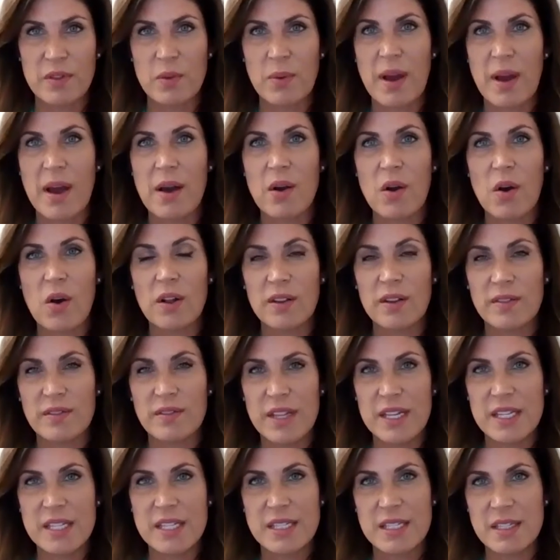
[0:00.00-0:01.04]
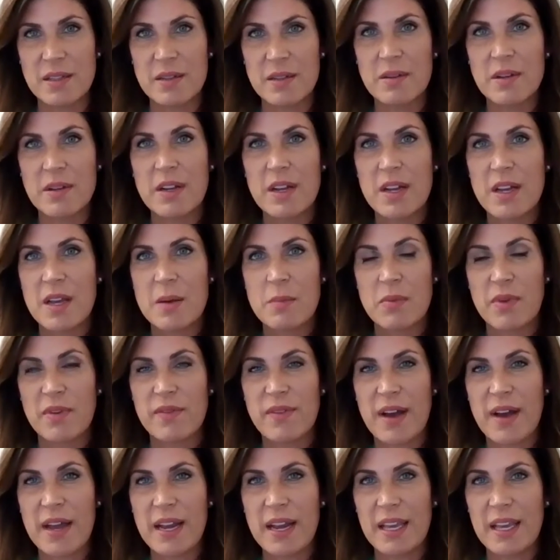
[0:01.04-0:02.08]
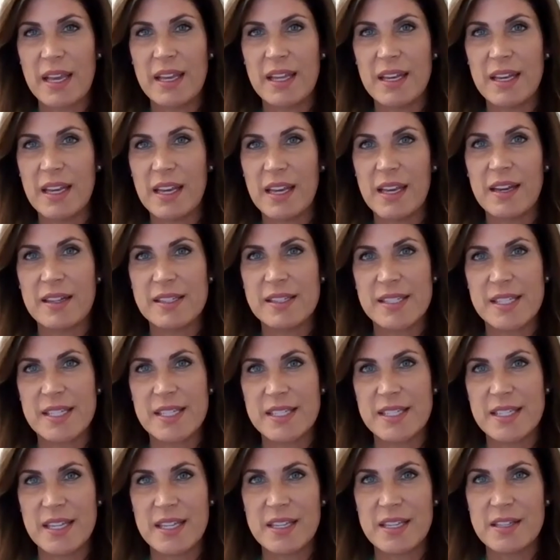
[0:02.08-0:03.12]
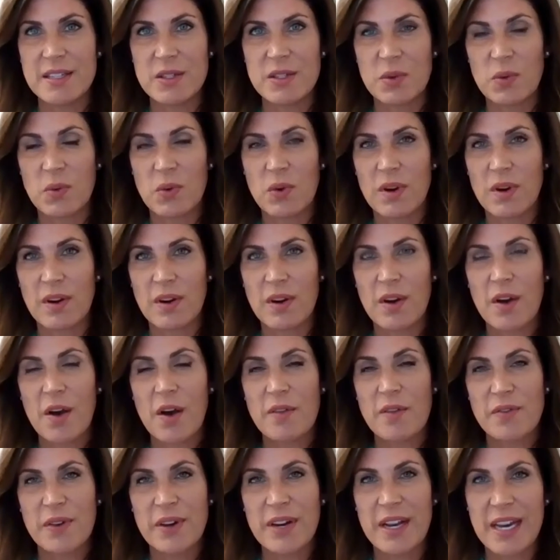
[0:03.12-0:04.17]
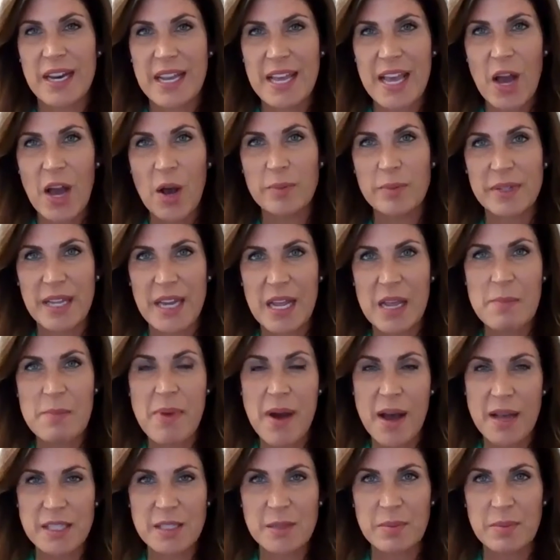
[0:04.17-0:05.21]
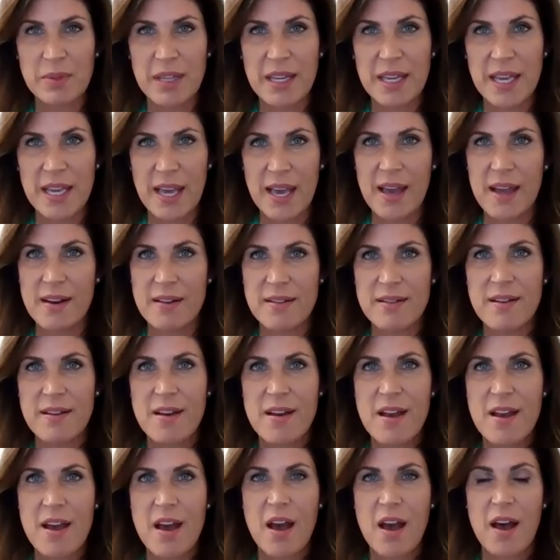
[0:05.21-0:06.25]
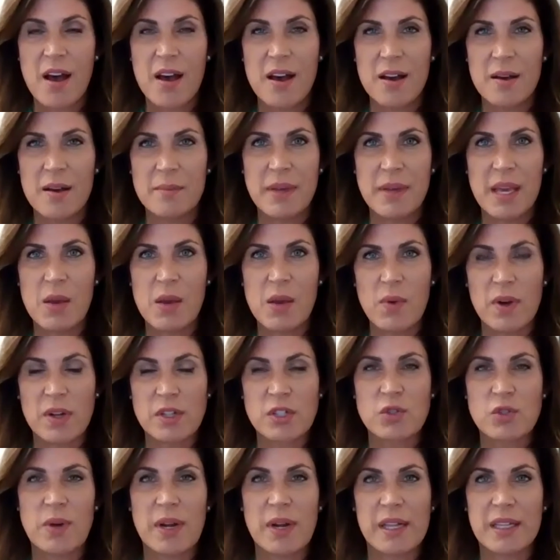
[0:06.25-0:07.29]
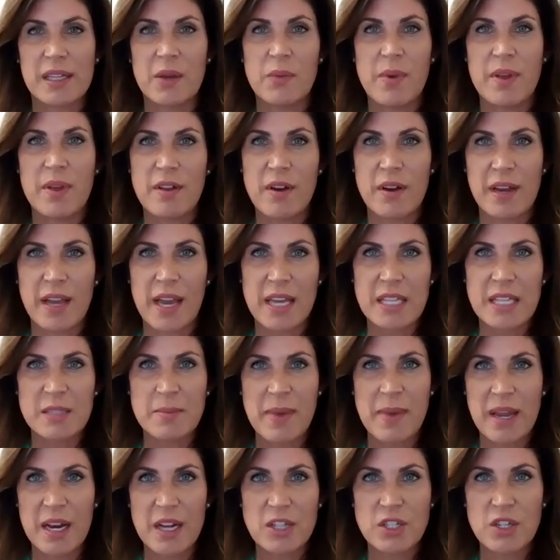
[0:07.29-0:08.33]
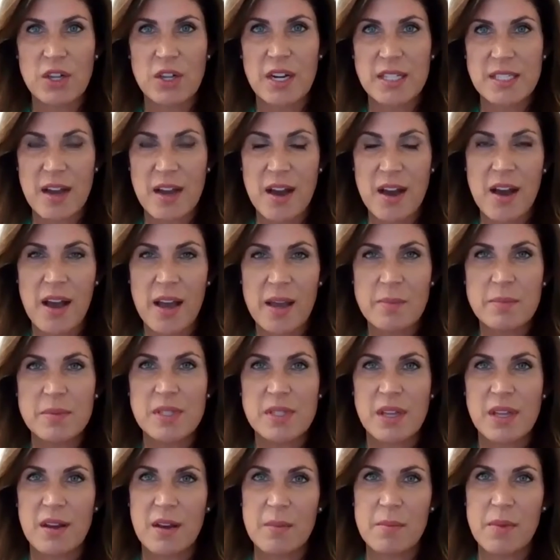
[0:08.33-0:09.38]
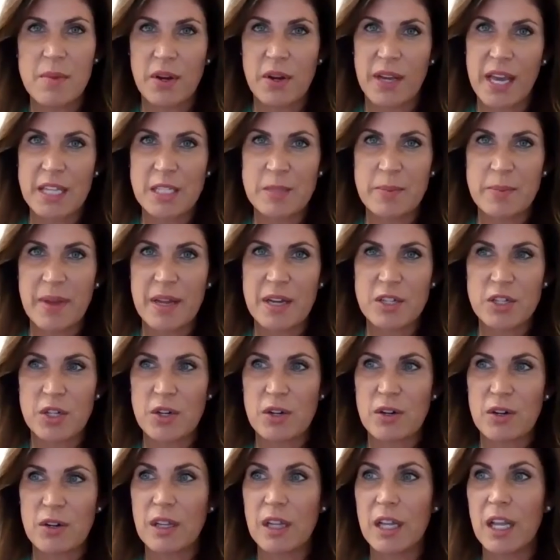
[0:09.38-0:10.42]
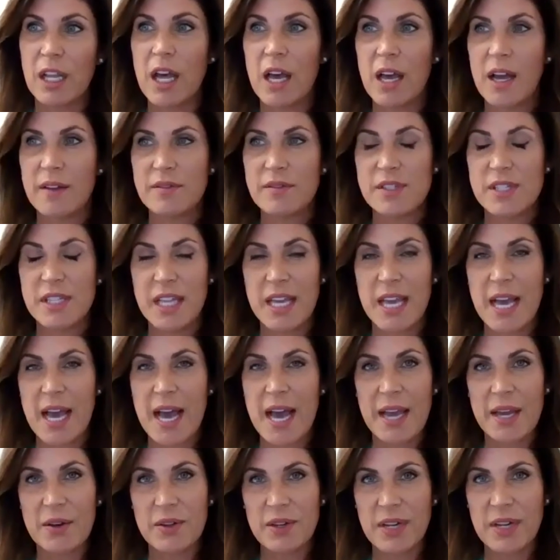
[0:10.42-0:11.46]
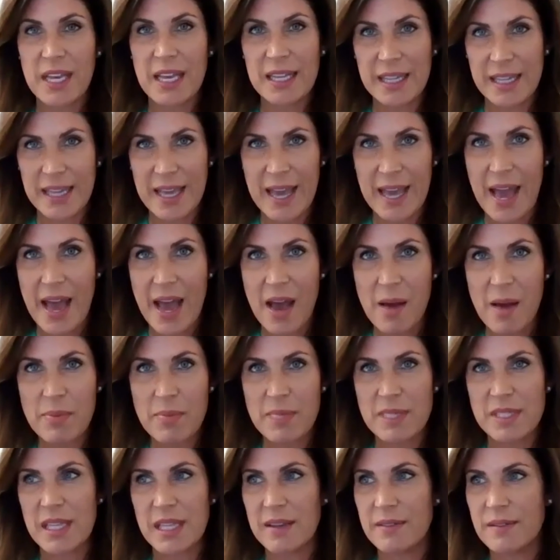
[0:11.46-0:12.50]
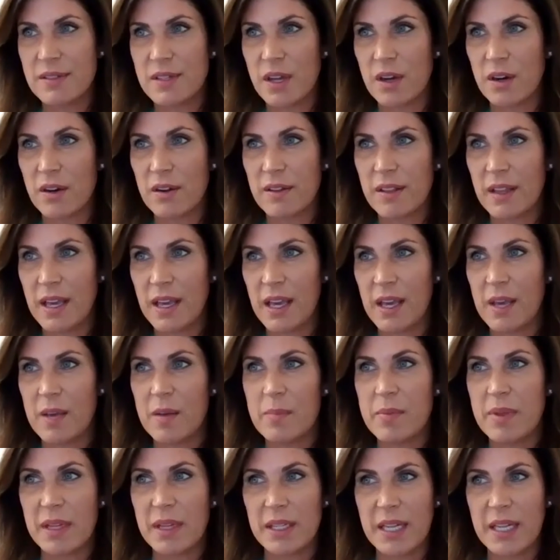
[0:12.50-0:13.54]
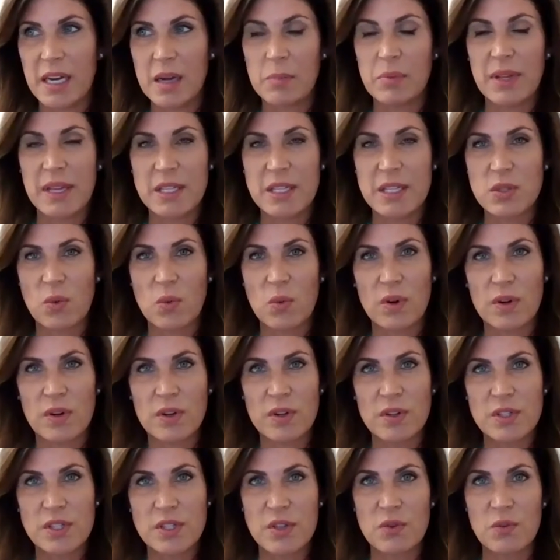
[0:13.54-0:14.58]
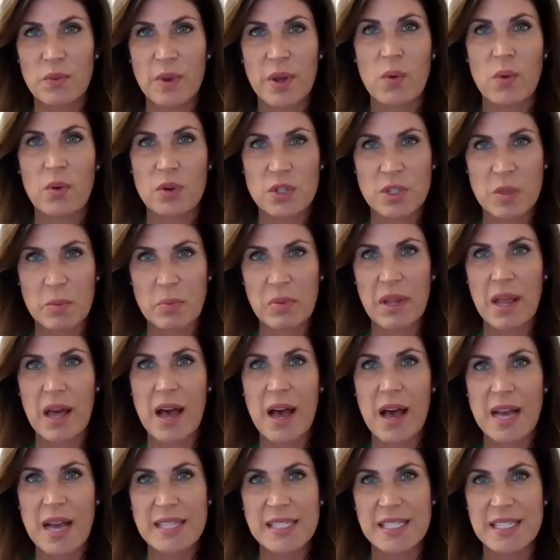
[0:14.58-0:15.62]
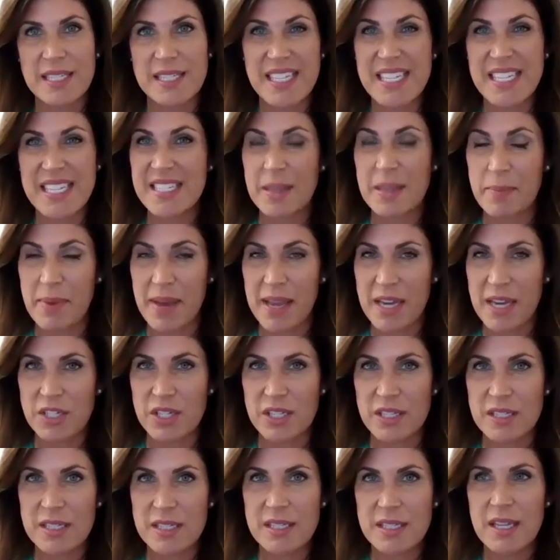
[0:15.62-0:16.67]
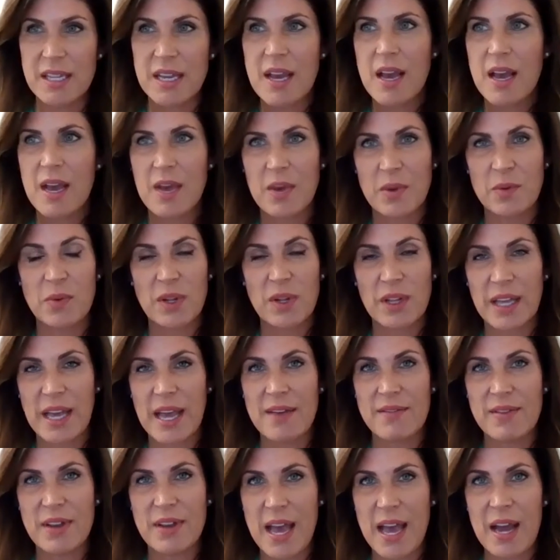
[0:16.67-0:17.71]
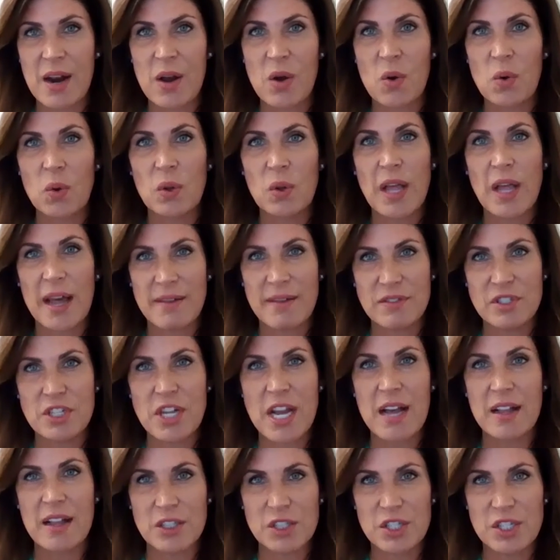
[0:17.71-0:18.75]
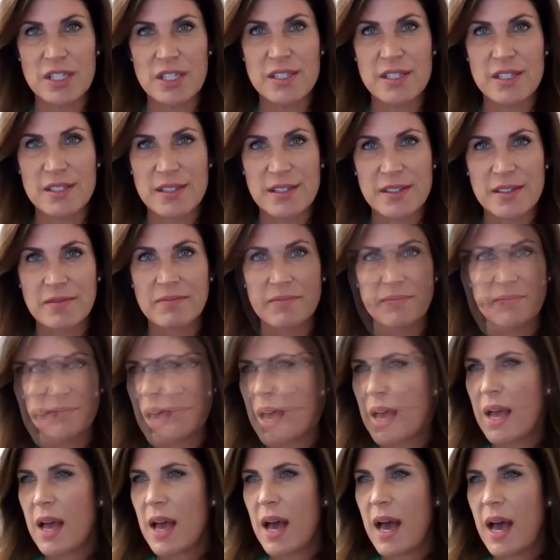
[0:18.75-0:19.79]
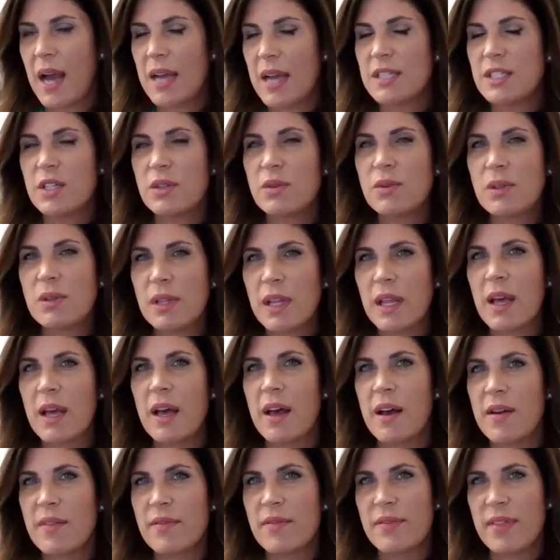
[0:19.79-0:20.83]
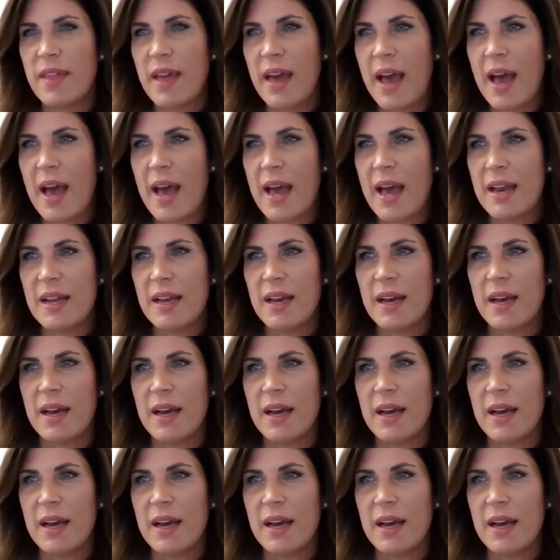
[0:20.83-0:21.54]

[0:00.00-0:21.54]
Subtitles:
throughout all of this and providing any assistance or offering any help that he possibly can. He works directly with our case manager at times. Our case manager loves the Ion Healing app. This gives her the ability to place orders and reorder supplies and assist the patients. We really haven't had a whole lot of challenges. I do love that